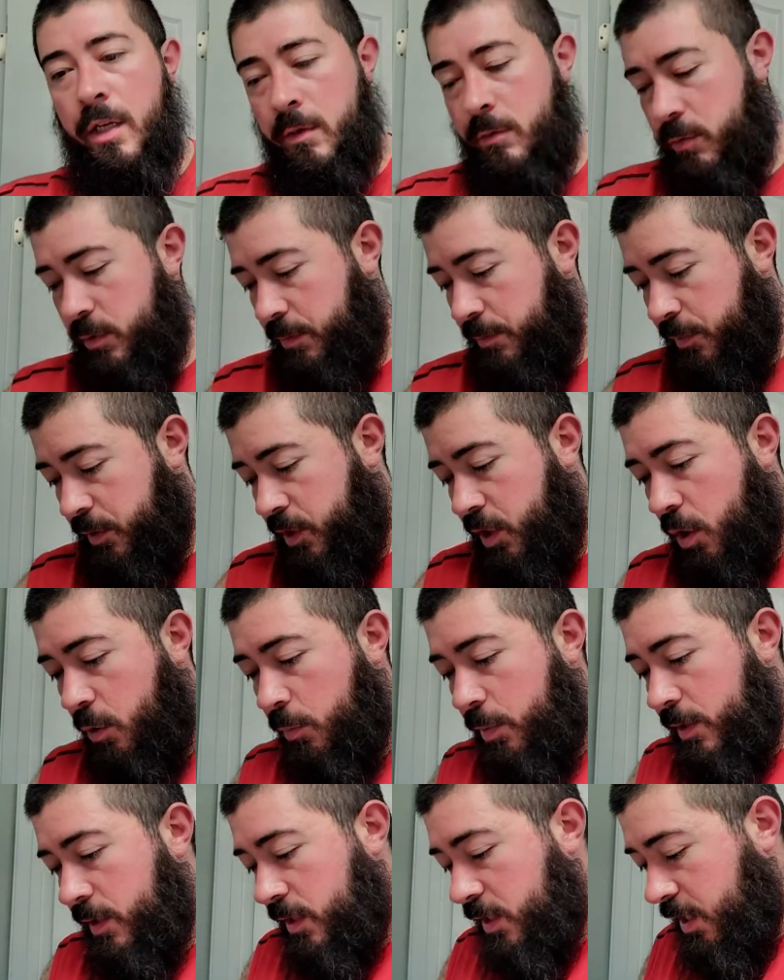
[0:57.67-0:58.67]
some soap
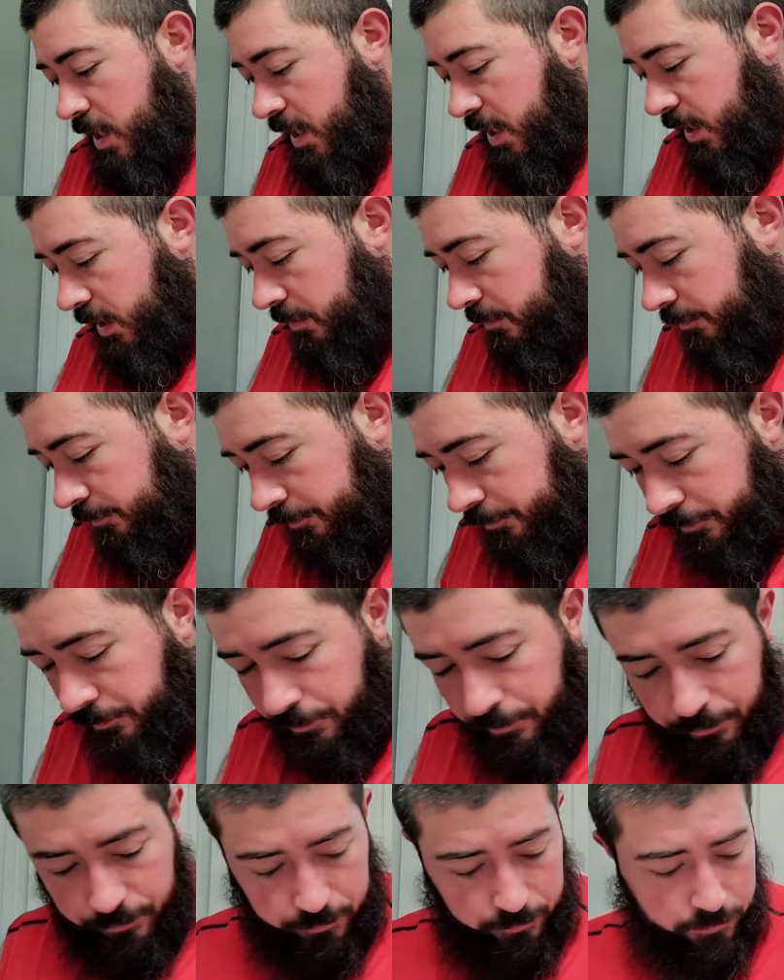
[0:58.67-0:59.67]
inside,
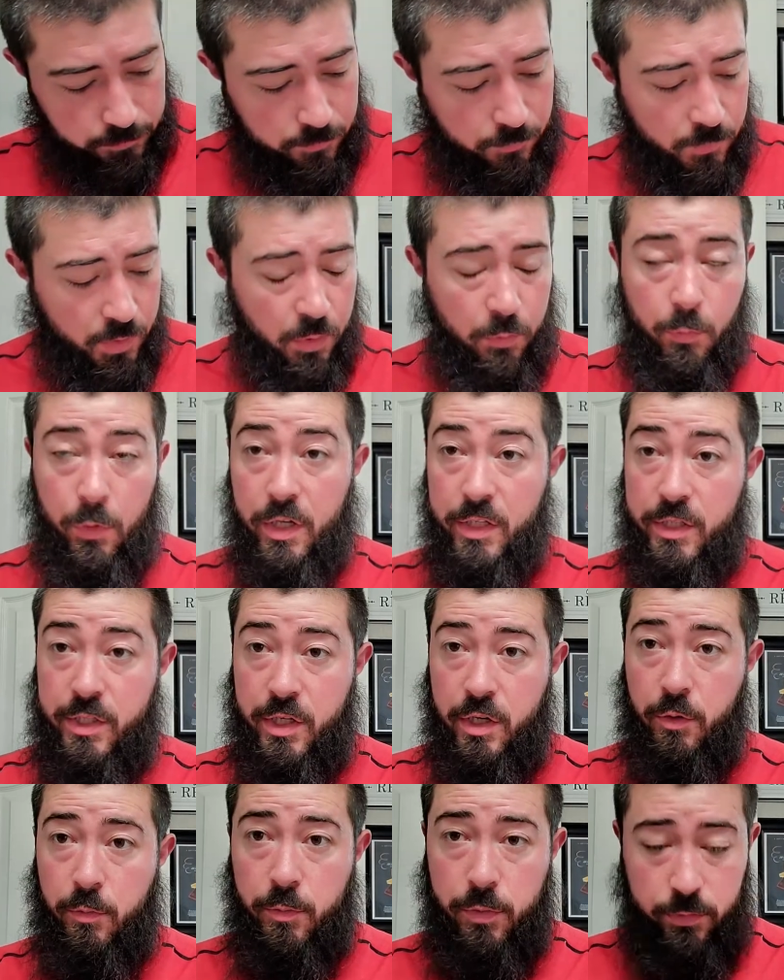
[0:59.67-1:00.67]
wet
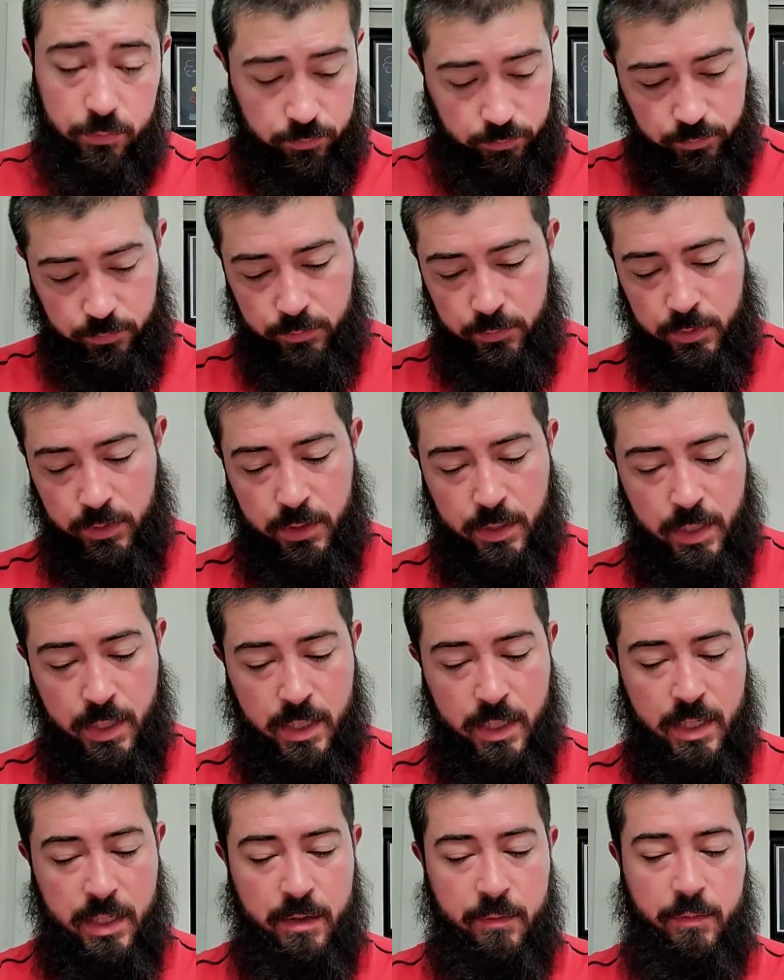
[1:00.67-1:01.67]
soap.
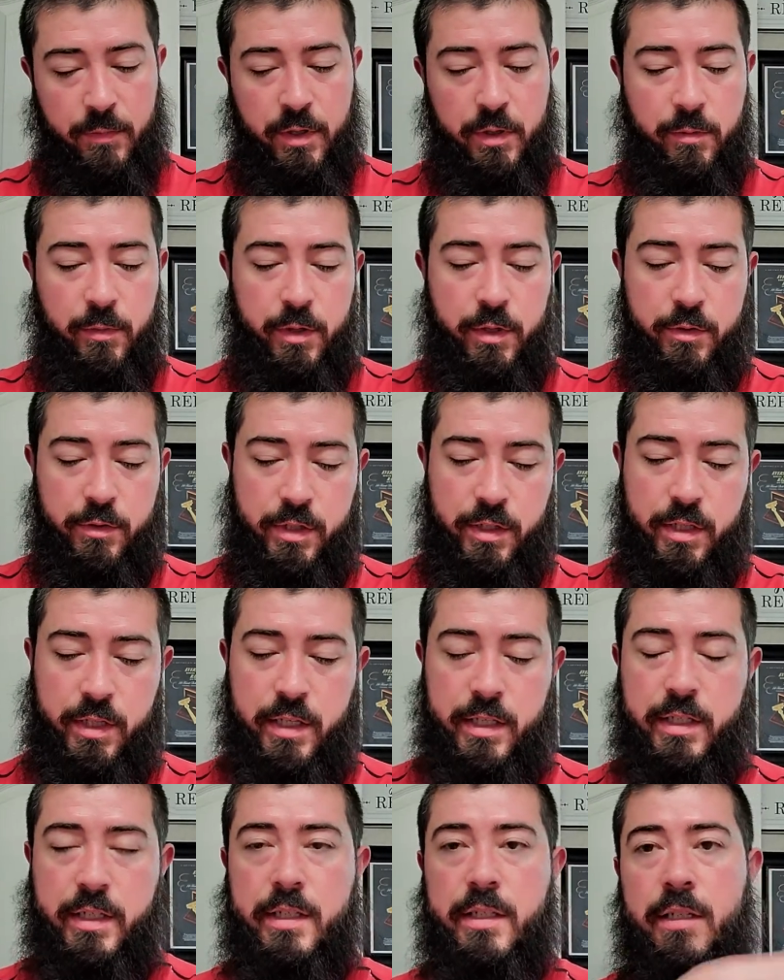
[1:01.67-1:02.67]
I'm gonna be using
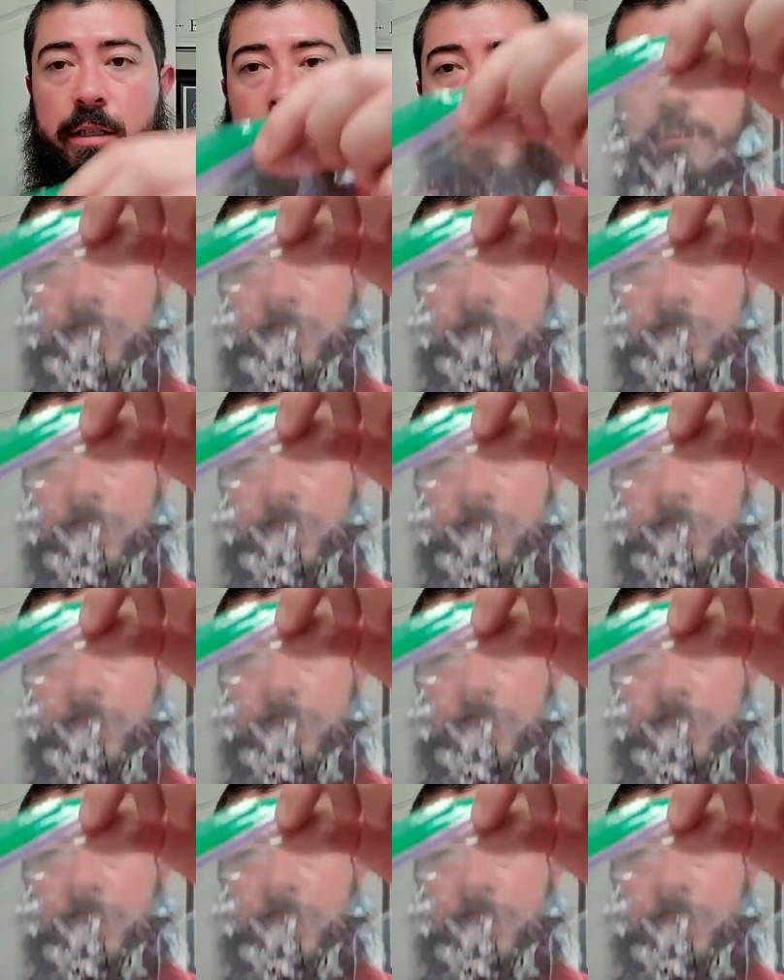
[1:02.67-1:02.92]
this